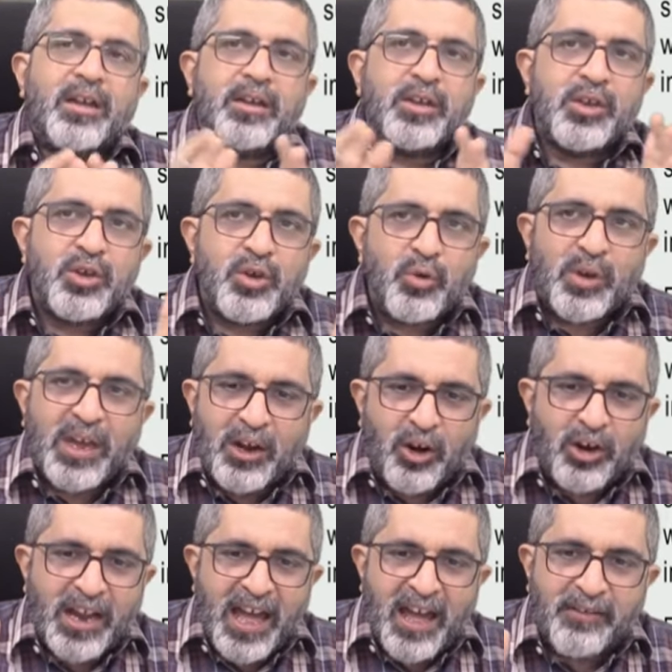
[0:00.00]
you
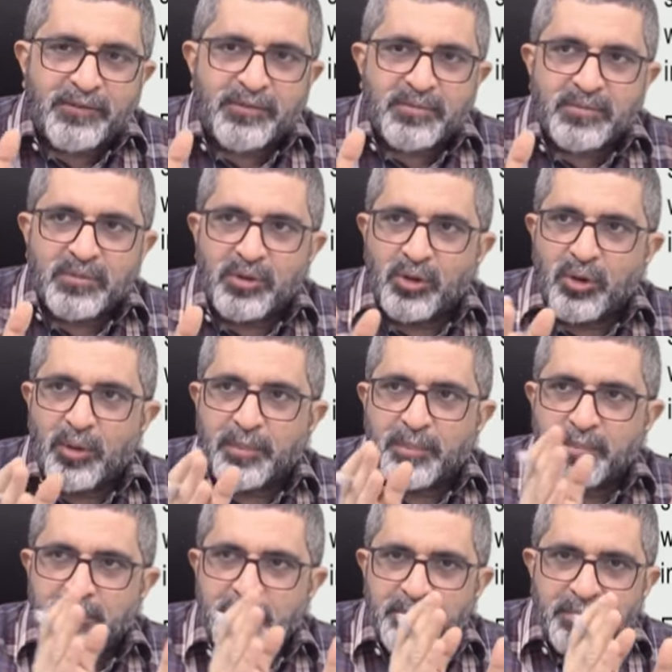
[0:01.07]
cannot have, you know,
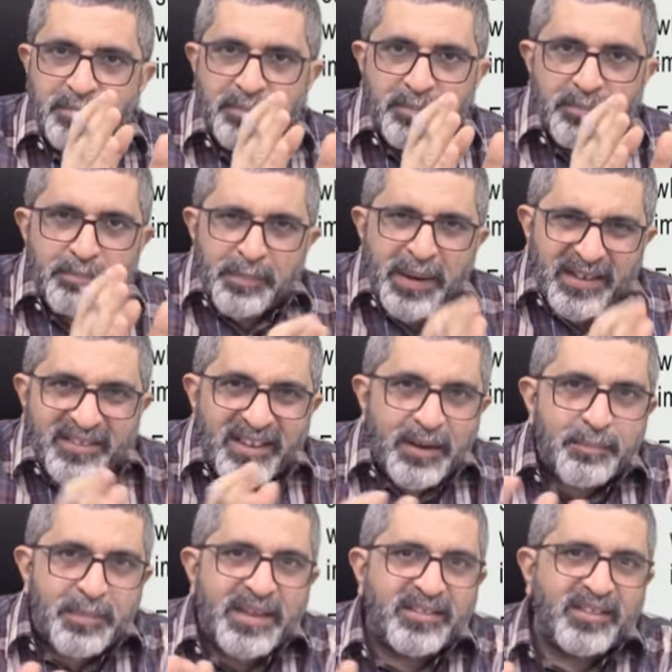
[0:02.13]
bits
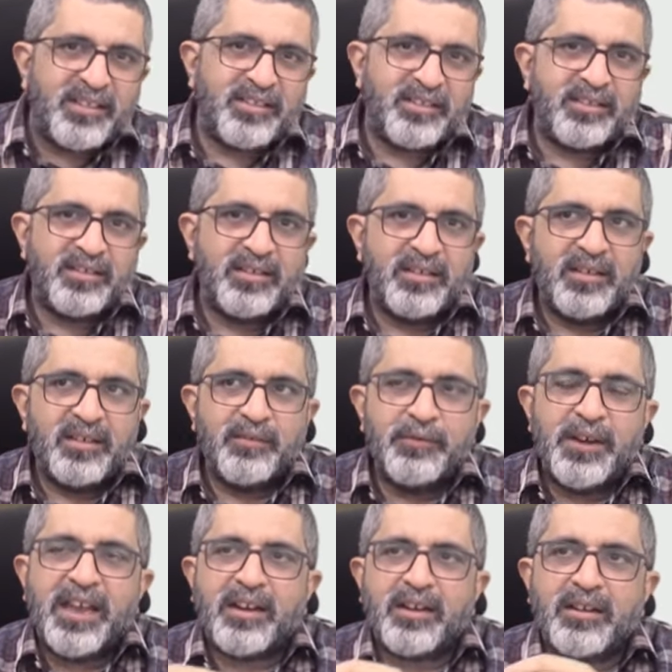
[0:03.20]
and pieces
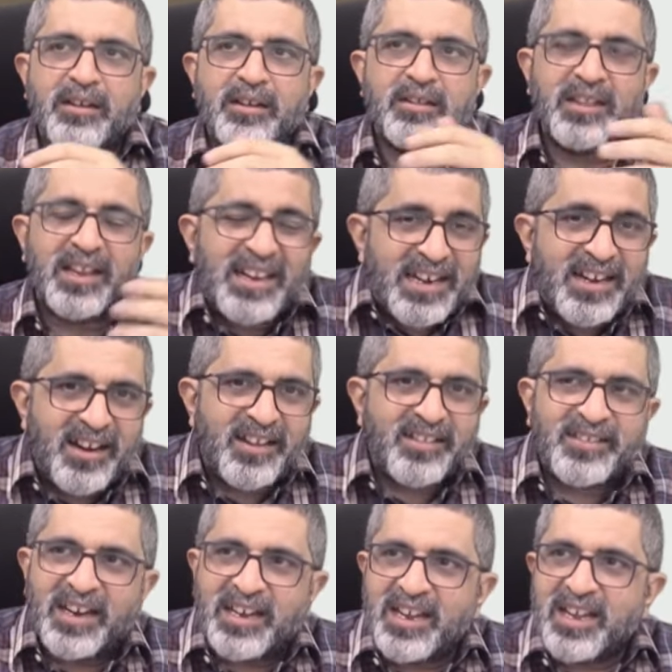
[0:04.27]
where the reader
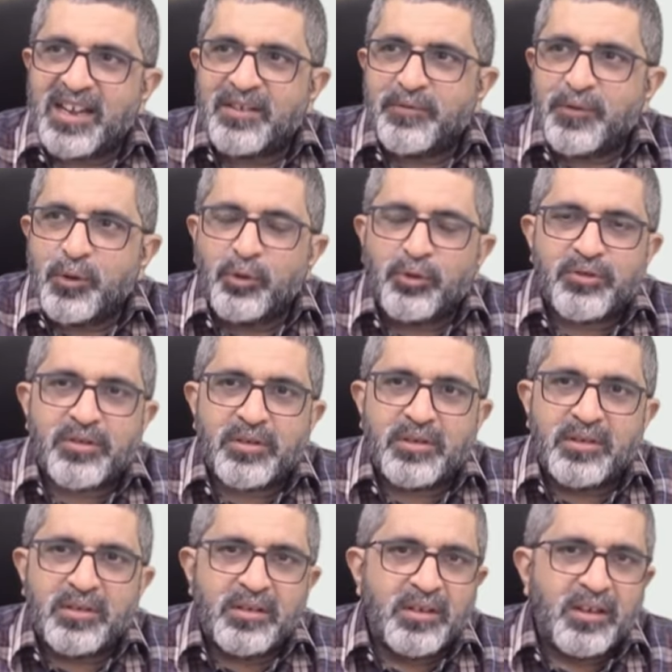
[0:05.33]
is getting confused,
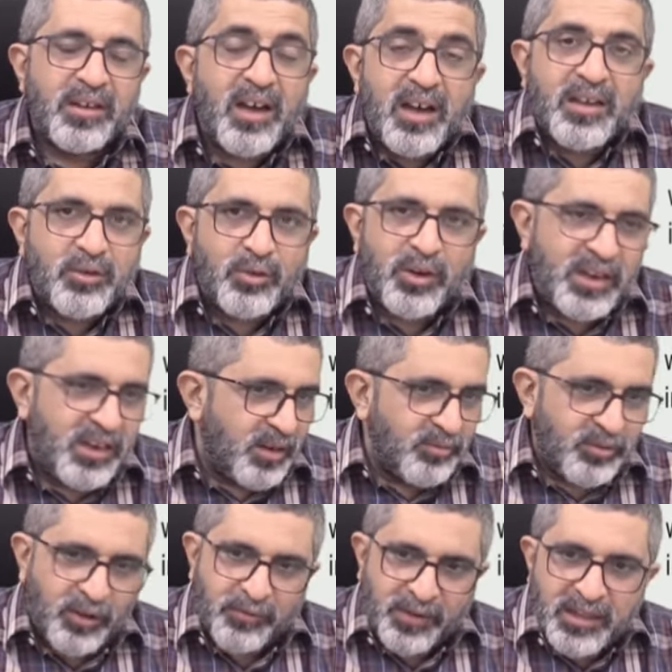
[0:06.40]
you know, in
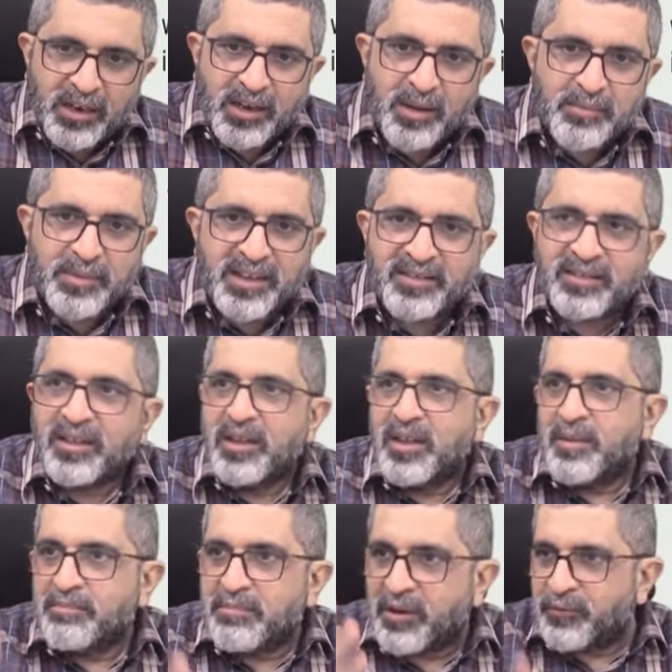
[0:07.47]
terms of whether company is
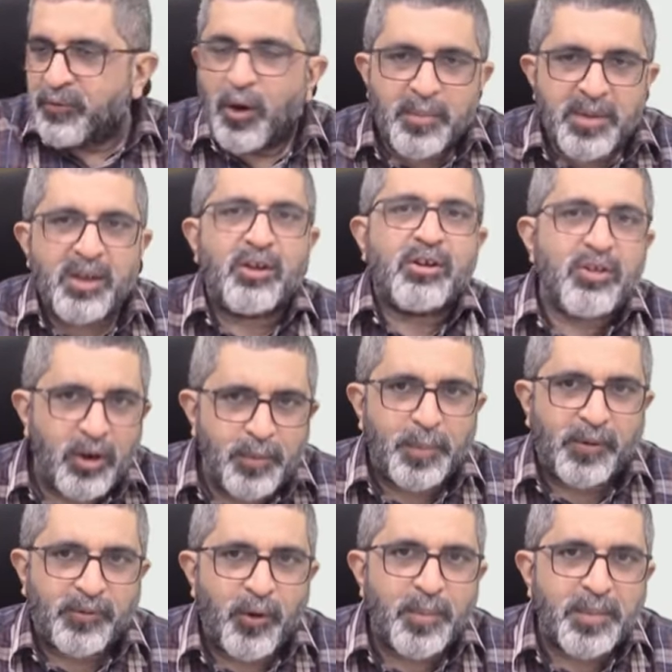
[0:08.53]
performing or not
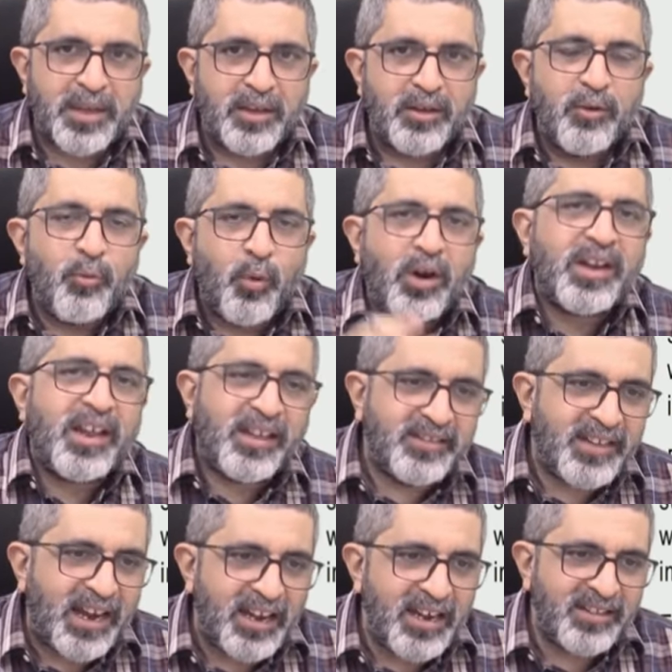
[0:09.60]
performing, what
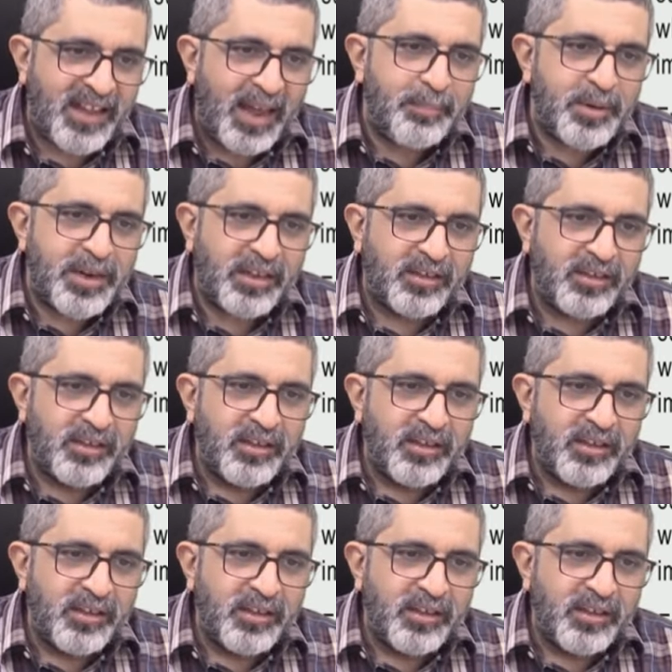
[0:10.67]
exactly is happening.